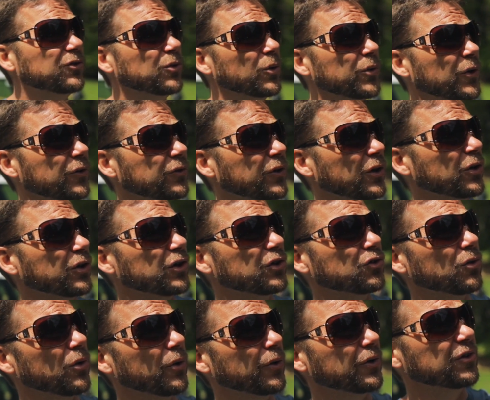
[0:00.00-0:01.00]
So those little
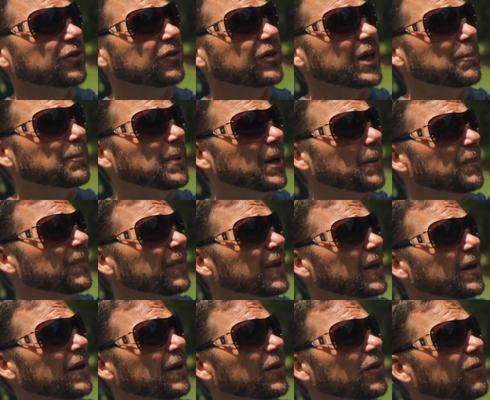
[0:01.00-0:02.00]
controllers step up
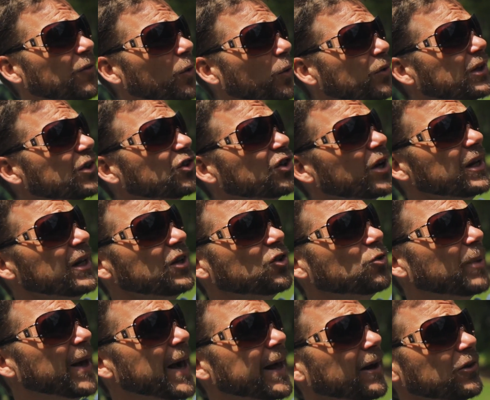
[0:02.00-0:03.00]
the voltage on
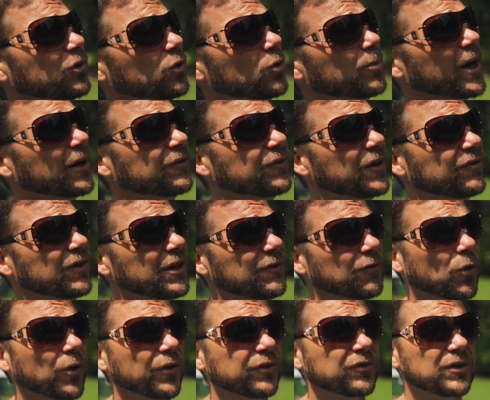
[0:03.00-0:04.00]
each panel to about 50
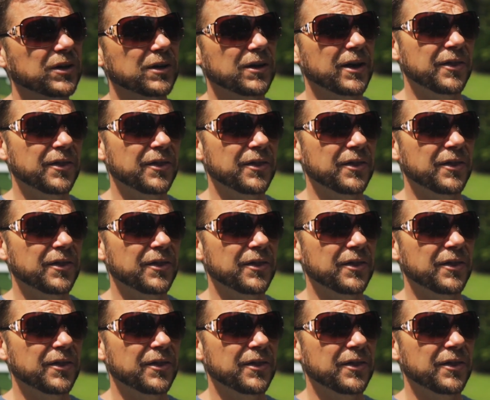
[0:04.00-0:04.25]
volts.